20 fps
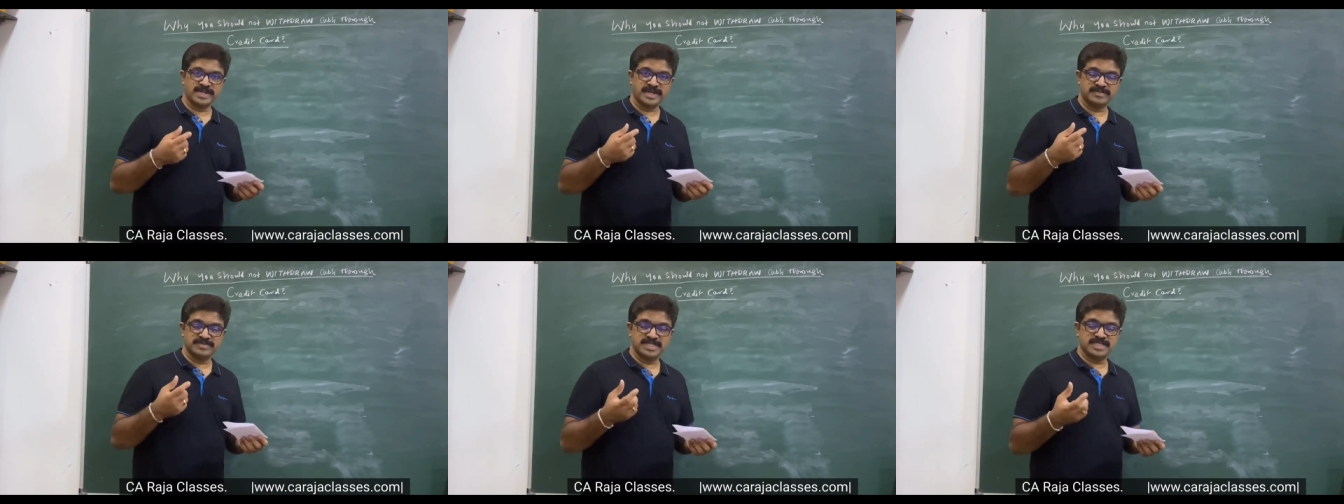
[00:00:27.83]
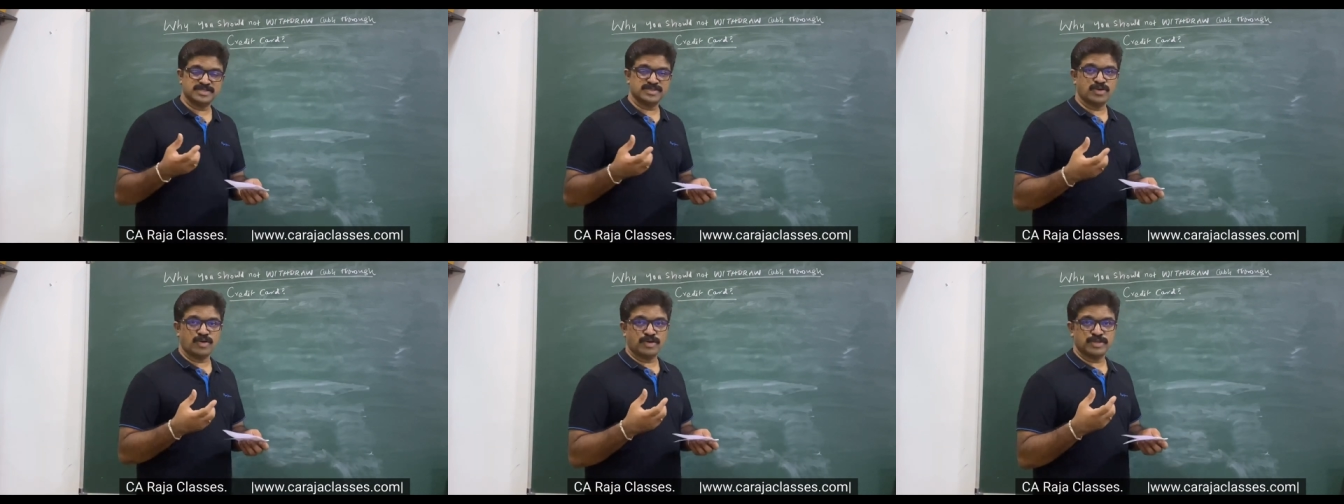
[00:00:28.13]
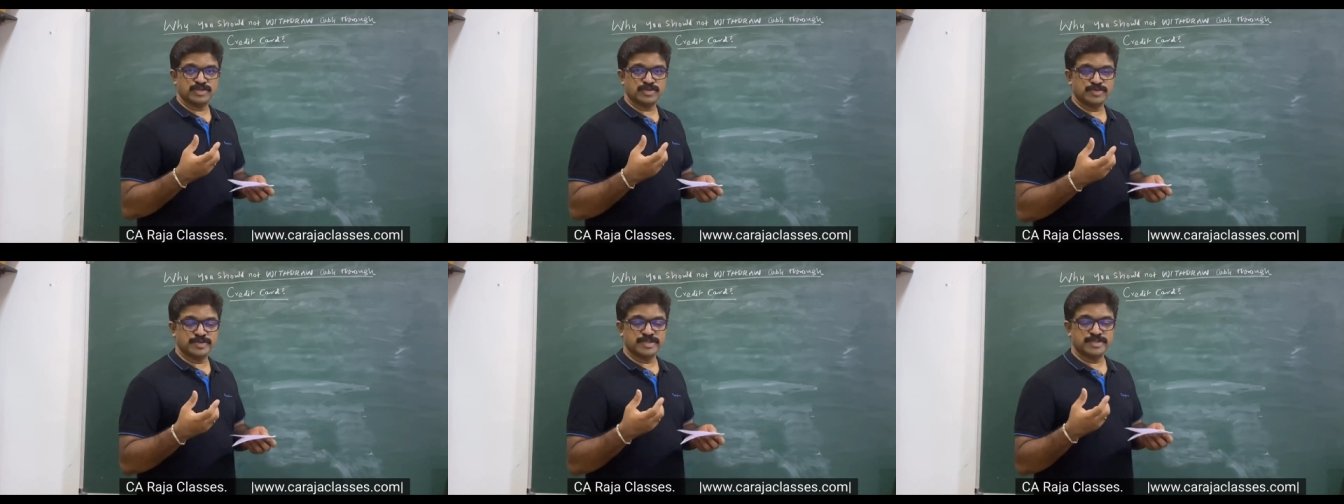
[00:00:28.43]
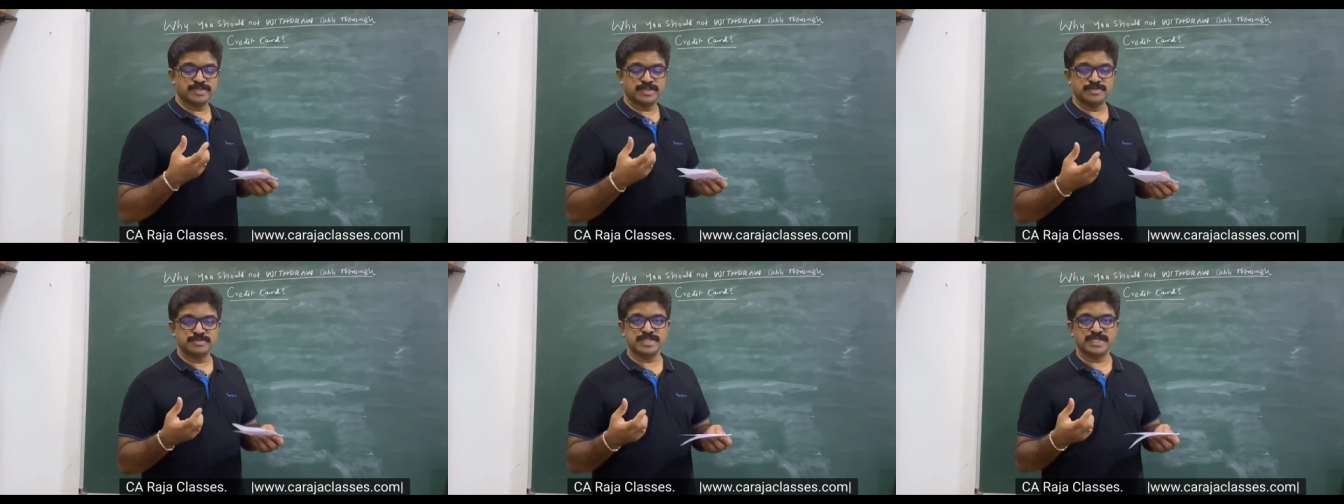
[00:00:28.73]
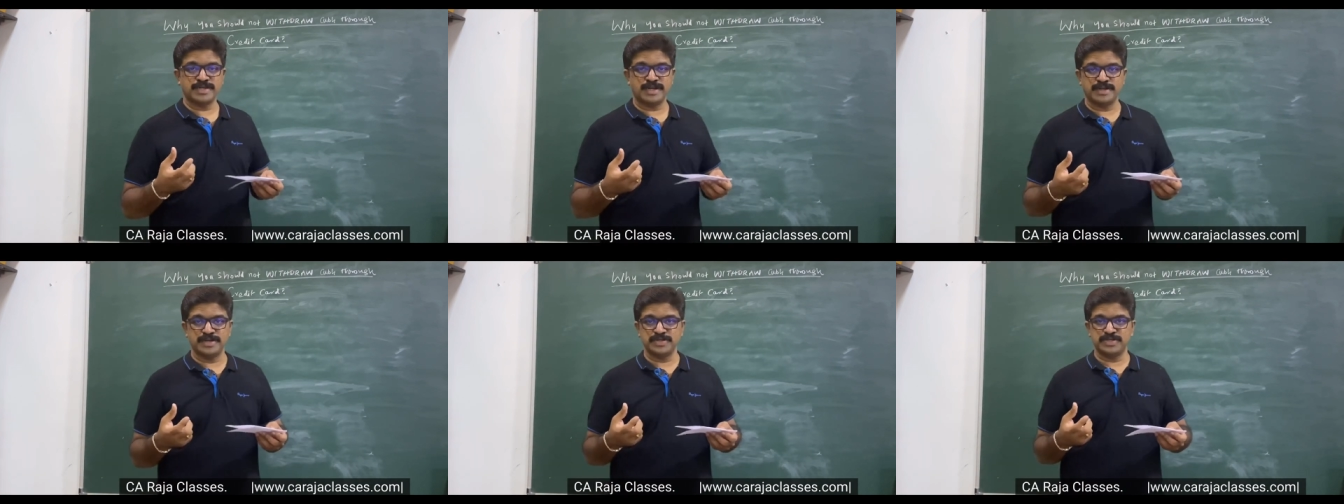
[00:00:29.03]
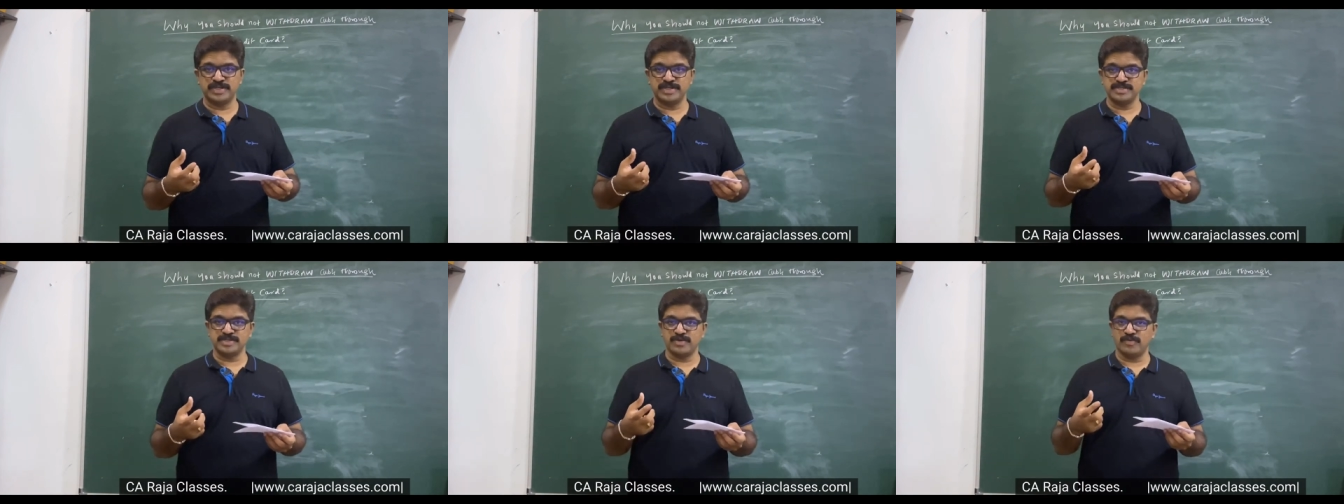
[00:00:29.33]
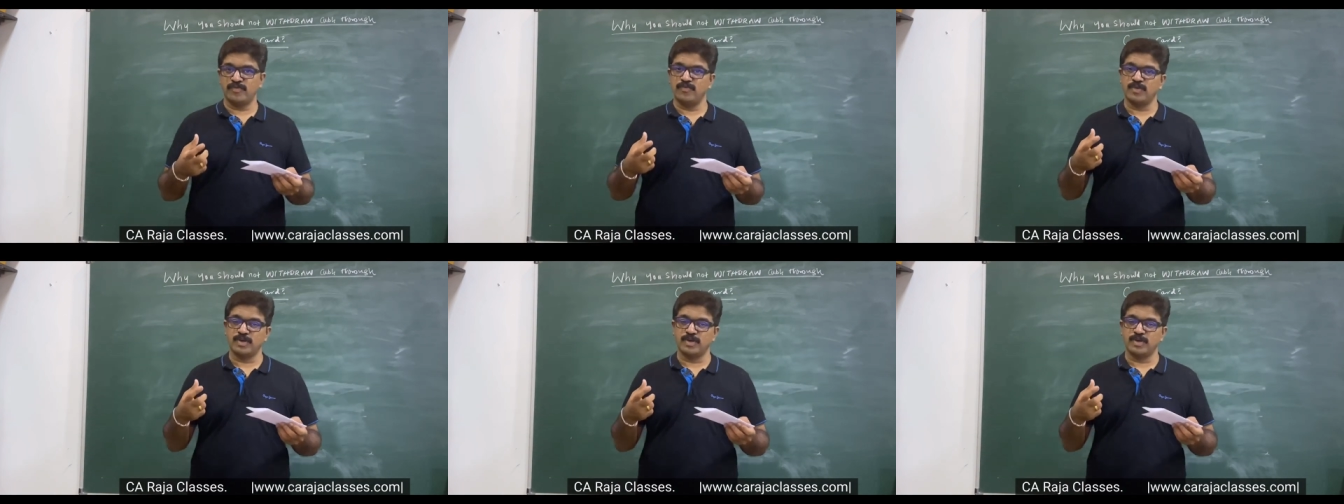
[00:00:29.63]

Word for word: I've just gone through the terms and conditions of